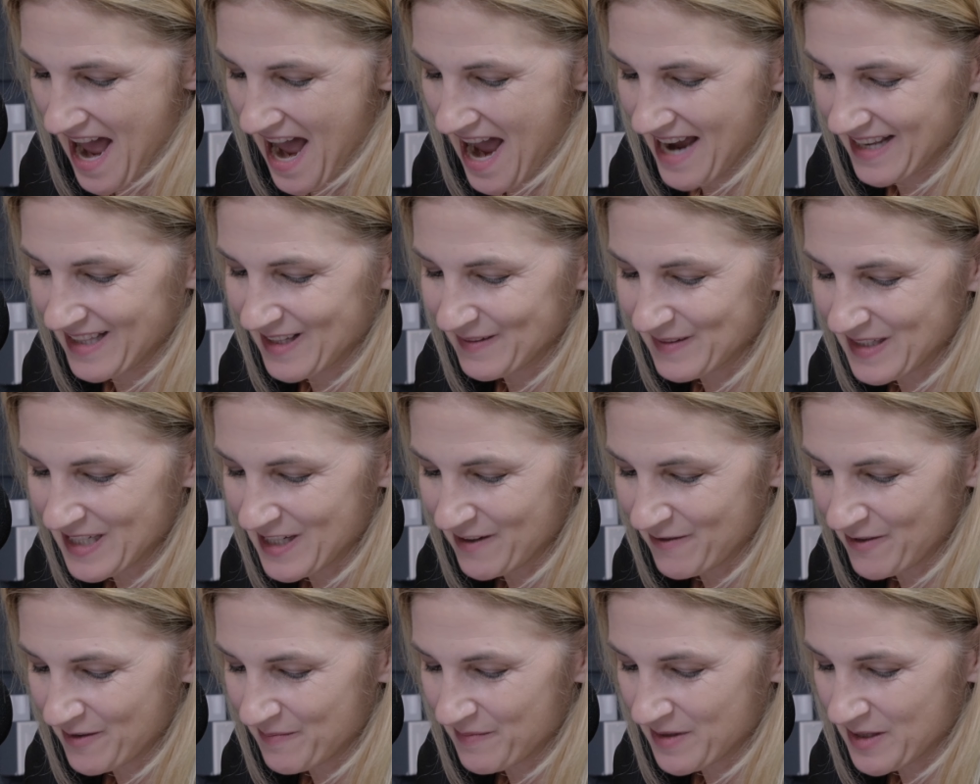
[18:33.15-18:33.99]
I'd love to hear
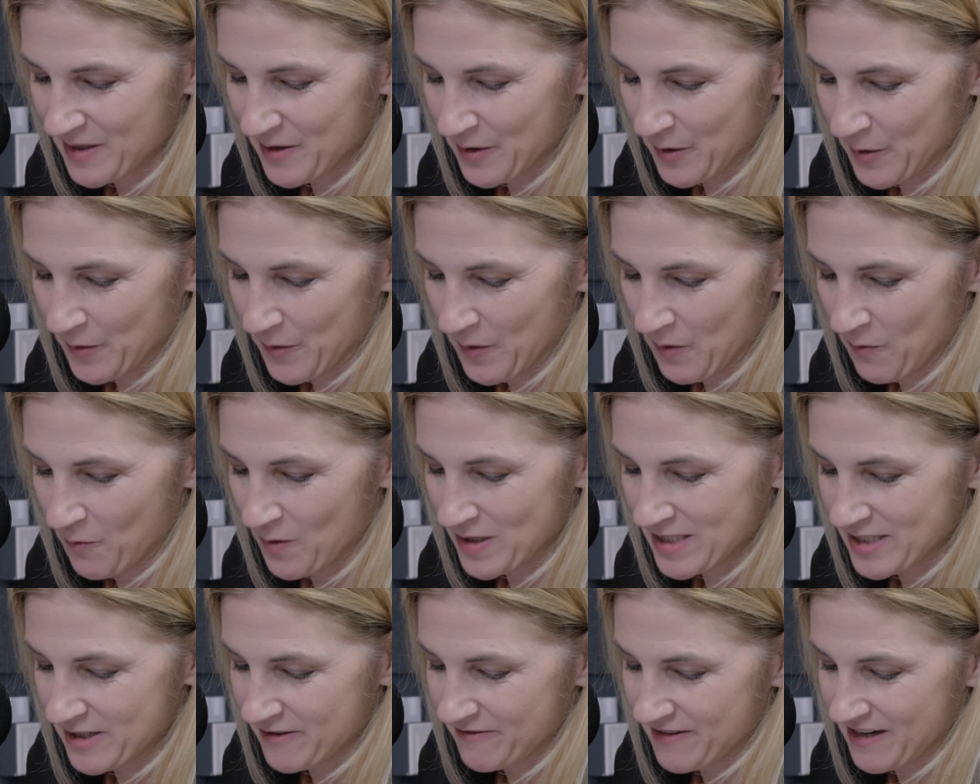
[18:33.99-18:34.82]
from you.
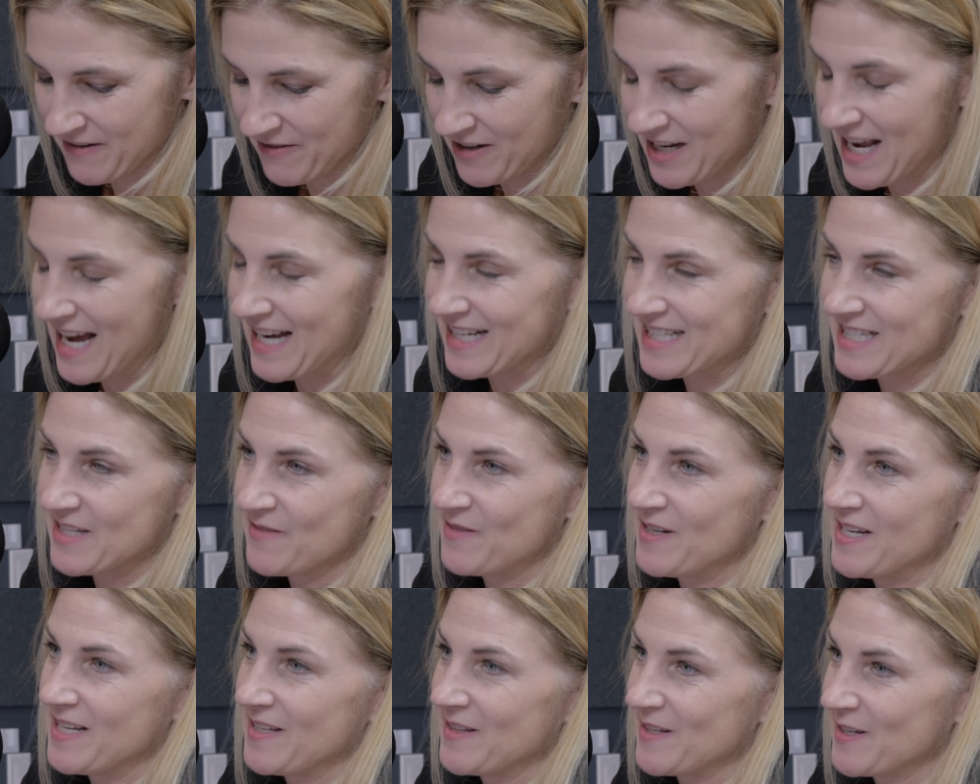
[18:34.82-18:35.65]
What's your favorite
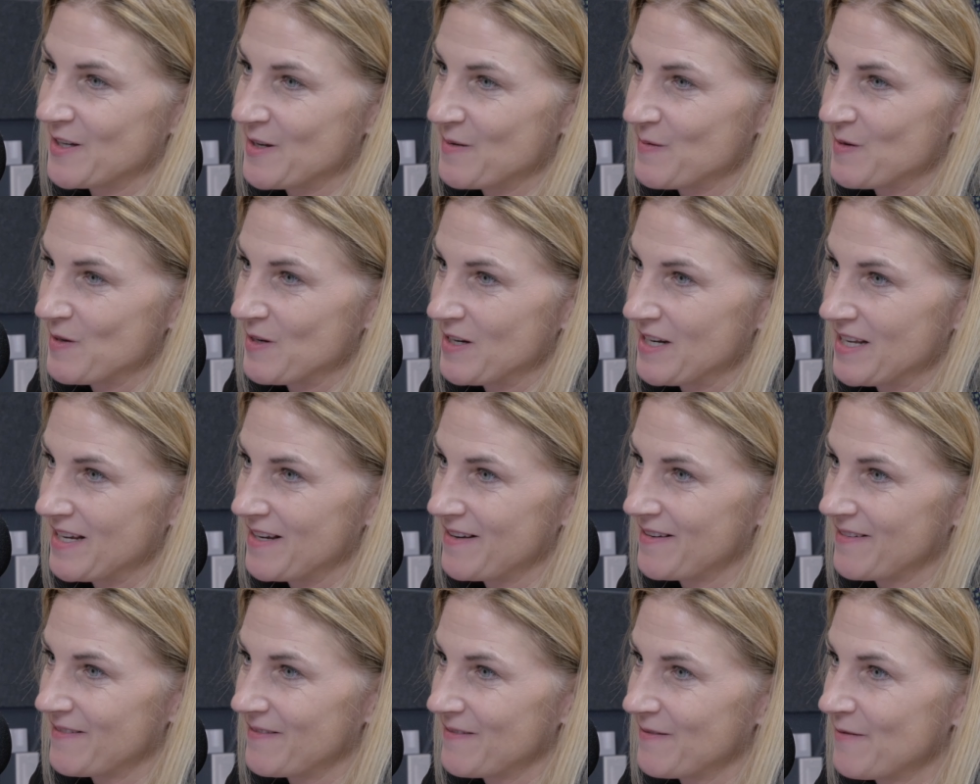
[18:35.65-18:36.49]
activity in the
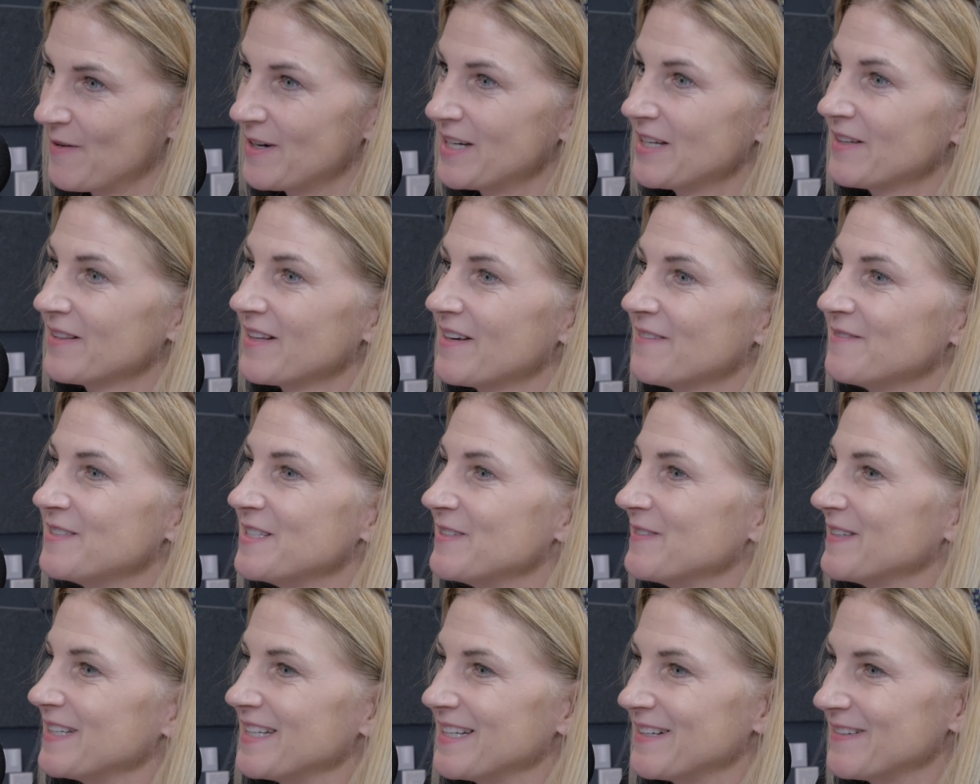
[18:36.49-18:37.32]
community? What do you love
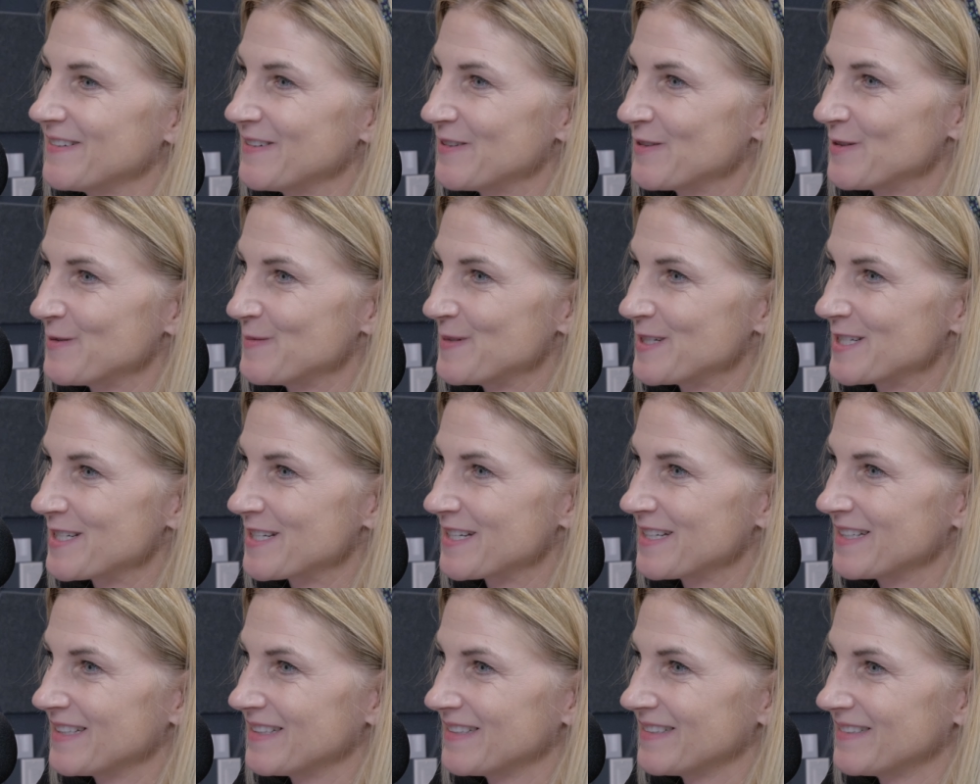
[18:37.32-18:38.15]
doing here in Northern
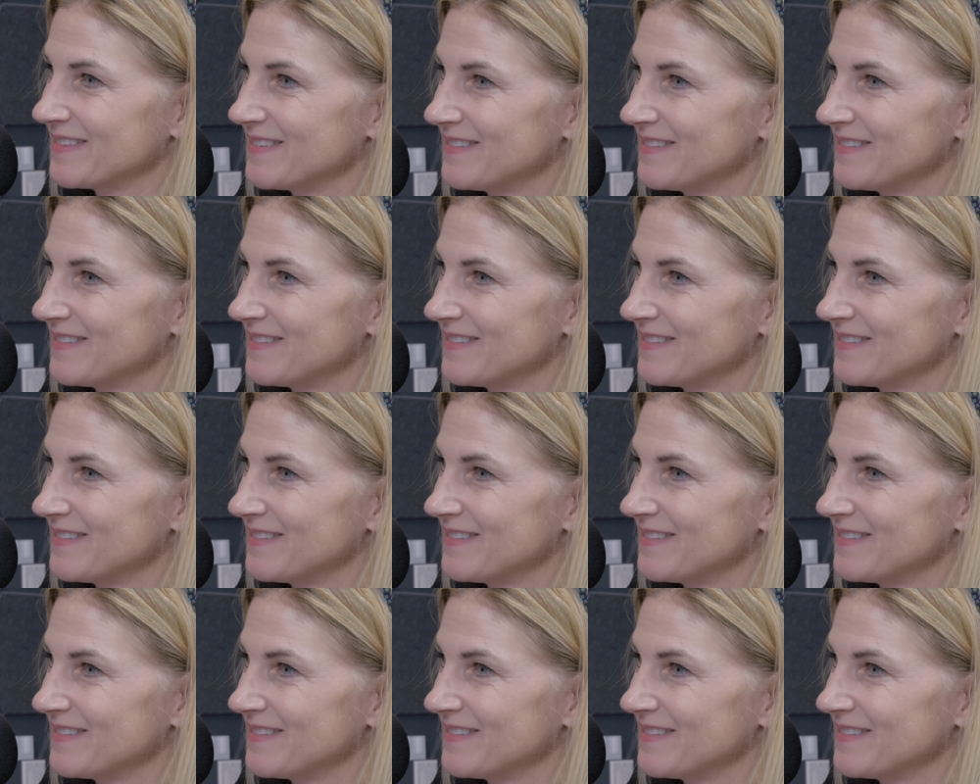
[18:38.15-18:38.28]
Michigan?